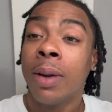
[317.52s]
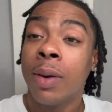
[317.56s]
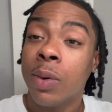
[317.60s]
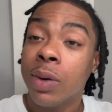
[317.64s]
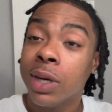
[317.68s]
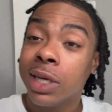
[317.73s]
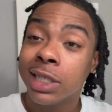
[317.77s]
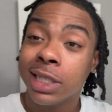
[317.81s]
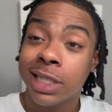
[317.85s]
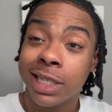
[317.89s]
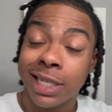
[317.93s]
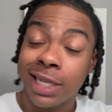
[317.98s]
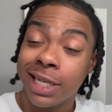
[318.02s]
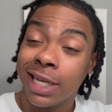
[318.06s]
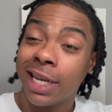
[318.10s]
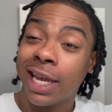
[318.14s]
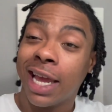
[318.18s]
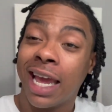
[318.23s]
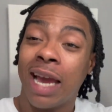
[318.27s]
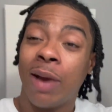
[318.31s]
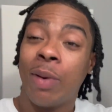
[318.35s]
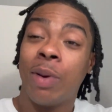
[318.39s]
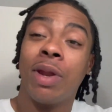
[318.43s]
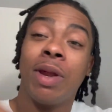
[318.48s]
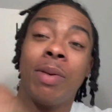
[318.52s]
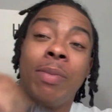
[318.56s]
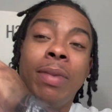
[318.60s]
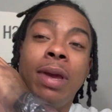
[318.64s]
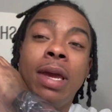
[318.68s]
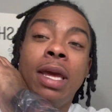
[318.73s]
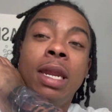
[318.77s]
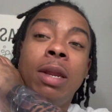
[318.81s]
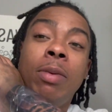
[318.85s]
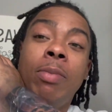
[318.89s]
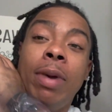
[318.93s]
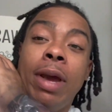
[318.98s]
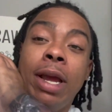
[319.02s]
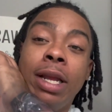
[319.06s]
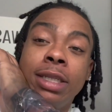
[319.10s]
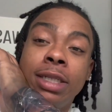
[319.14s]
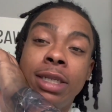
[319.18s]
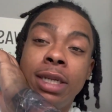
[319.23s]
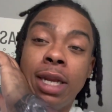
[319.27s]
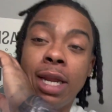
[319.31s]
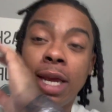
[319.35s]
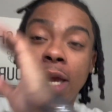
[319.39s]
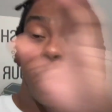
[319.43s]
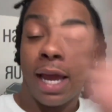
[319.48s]
What's good, gang? We done made it back to
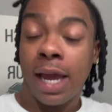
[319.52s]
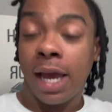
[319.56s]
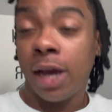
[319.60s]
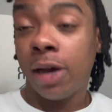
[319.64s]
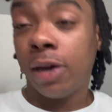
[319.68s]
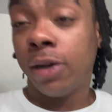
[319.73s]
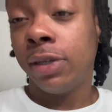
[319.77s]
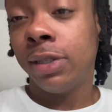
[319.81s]
the house,